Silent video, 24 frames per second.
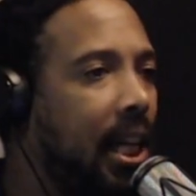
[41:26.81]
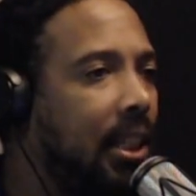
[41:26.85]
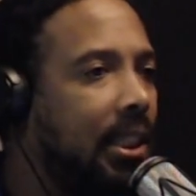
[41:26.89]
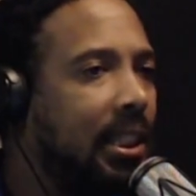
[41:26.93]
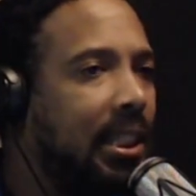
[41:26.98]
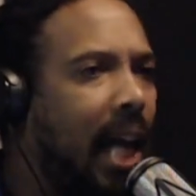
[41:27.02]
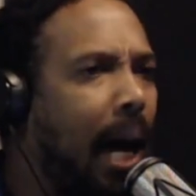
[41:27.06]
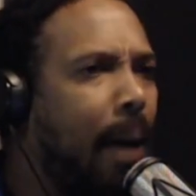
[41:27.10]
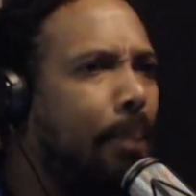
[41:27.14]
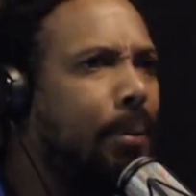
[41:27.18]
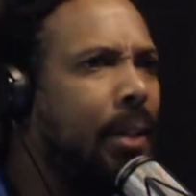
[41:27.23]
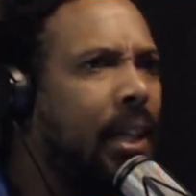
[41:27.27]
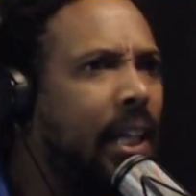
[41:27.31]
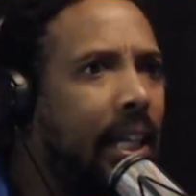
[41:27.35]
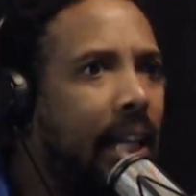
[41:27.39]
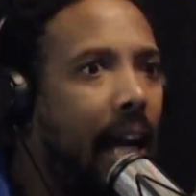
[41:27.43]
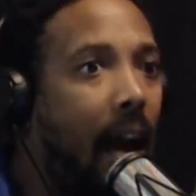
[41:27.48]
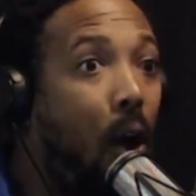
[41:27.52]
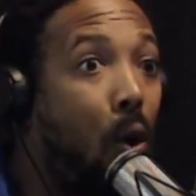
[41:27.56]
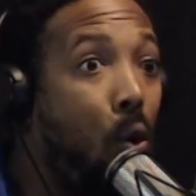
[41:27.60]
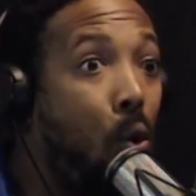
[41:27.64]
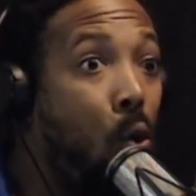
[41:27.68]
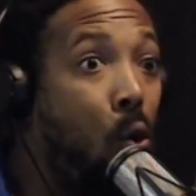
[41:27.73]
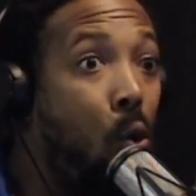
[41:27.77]
And stop looking
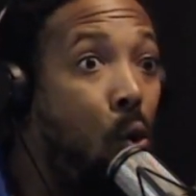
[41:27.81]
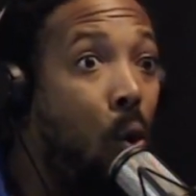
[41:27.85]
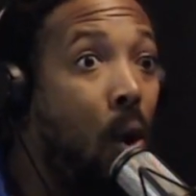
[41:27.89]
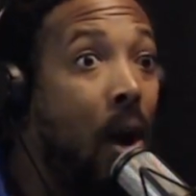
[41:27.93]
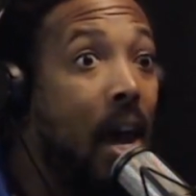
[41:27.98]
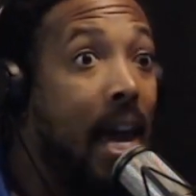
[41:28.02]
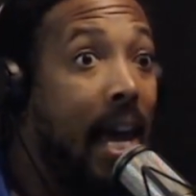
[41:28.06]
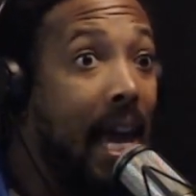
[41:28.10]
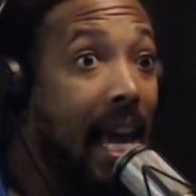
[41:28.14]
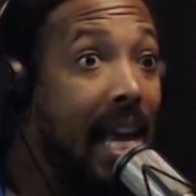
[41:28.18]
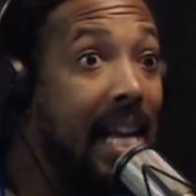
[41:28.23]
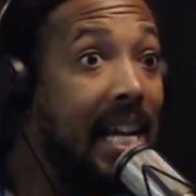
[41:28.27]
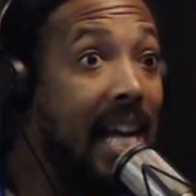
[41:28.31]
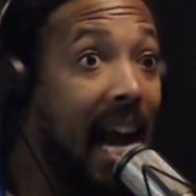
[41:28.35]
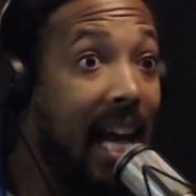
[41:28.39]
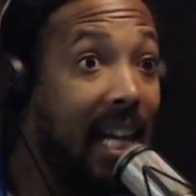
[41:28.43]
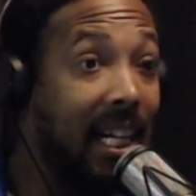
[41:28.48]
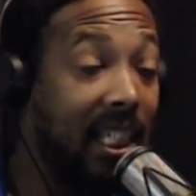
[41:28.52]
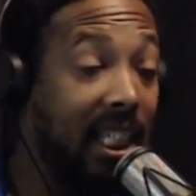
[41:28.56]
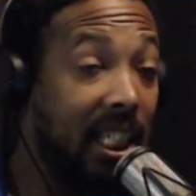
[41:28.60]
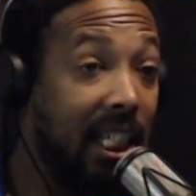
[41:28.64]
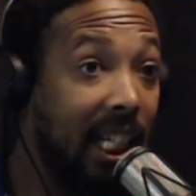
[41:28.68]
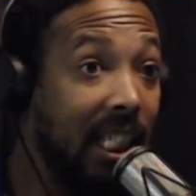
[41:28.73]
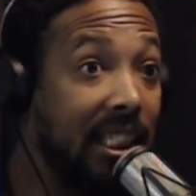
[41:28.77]
at, ooh, he got
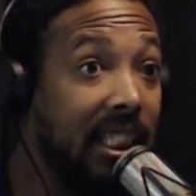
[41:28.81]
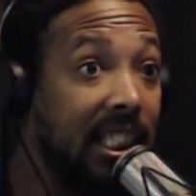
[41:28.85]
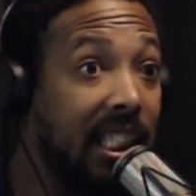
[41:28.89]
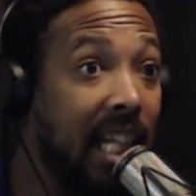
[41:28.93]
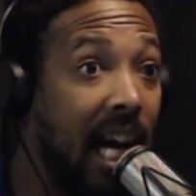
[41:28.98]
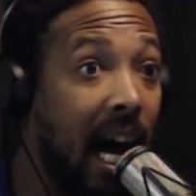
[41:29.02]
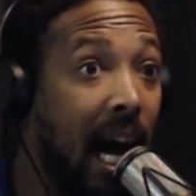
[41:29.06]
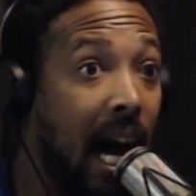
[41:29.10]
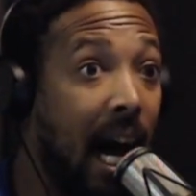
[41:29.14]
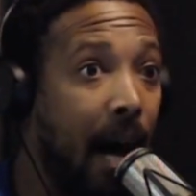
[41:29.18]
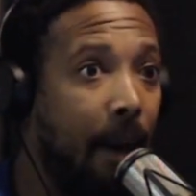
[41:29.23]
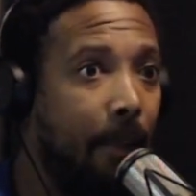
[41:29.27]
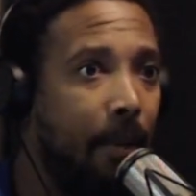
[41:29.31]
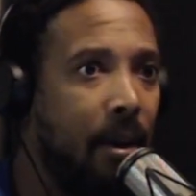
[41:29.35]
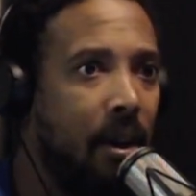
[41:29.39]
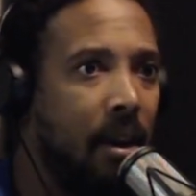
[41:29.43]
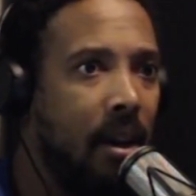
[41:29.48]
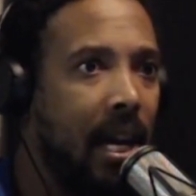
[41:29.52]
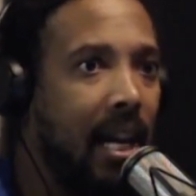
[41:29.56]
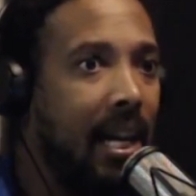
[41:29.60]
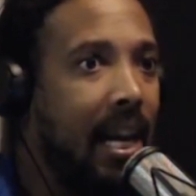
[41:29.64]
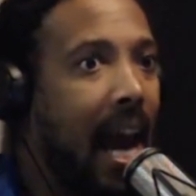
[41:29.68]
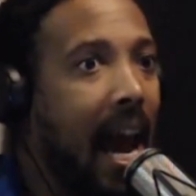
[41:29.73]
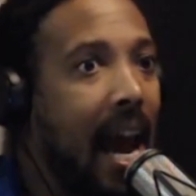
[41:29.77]
a good job
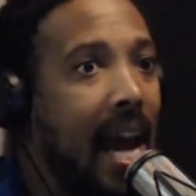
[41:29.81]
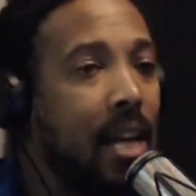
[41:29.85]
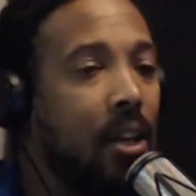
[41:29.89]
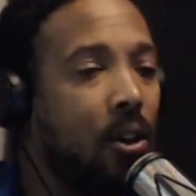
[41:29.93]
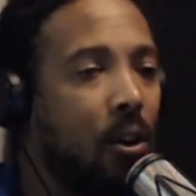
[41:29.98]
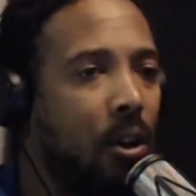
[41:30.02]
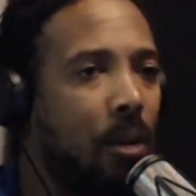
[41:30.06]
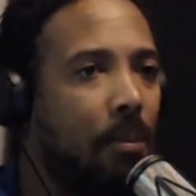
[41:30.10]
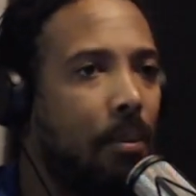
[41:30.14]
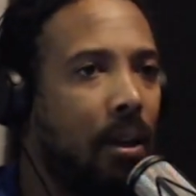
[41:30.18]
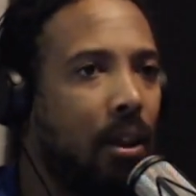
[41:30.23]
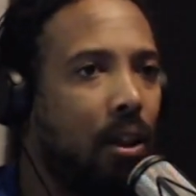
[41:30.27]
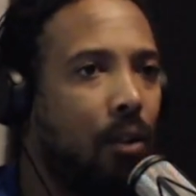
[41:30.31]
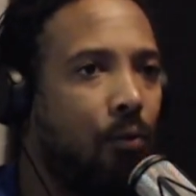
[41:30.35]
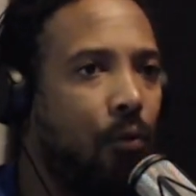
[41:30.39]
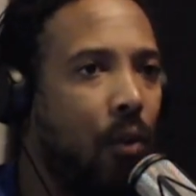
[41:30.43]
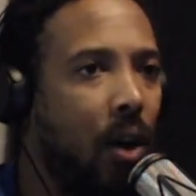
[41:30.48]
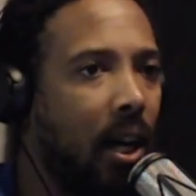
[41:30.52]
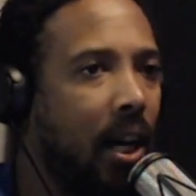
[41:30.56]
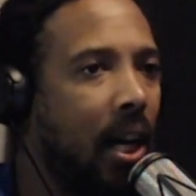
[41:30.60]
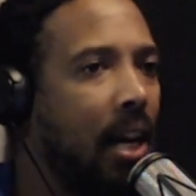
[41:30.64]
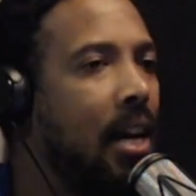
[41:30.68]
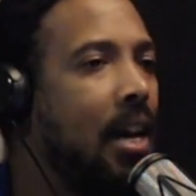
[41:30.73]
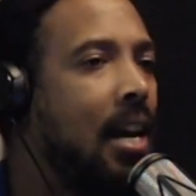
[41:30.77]
and hating on the
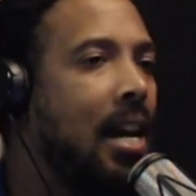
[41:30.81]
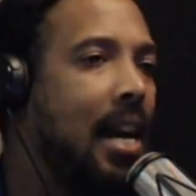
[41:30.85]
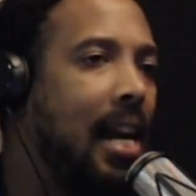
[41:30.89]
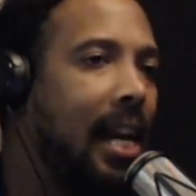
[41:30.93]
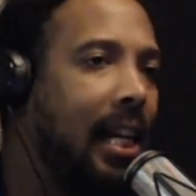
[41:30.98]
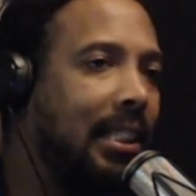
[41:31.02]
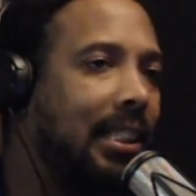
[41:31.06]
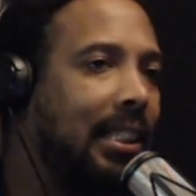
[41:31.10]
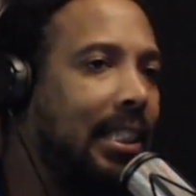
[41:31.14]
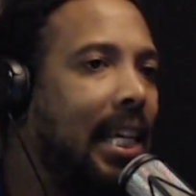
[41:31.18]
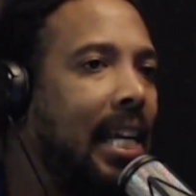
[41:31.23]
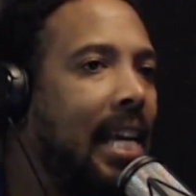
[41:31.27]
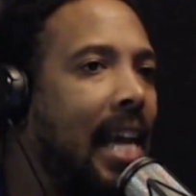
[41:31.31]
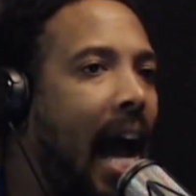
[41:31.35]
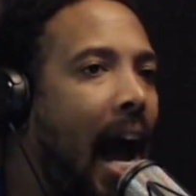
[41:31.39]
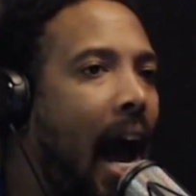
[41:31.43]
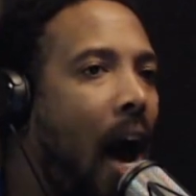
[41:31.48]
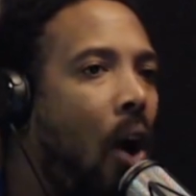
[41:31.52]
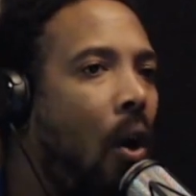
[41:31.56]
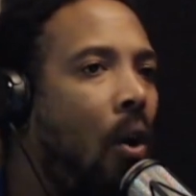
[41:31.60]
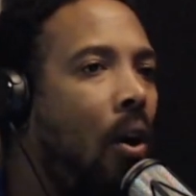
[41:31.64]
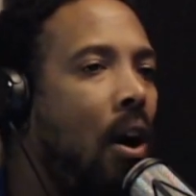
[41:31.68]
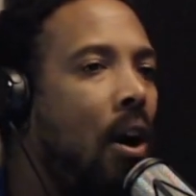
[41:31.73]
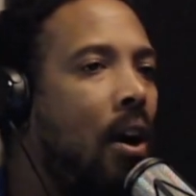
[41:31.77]
motherfucker, and see
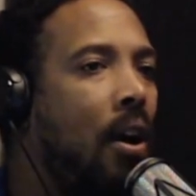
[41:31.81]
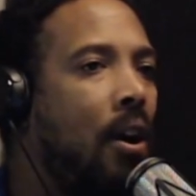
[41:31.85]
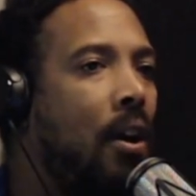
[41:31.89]
how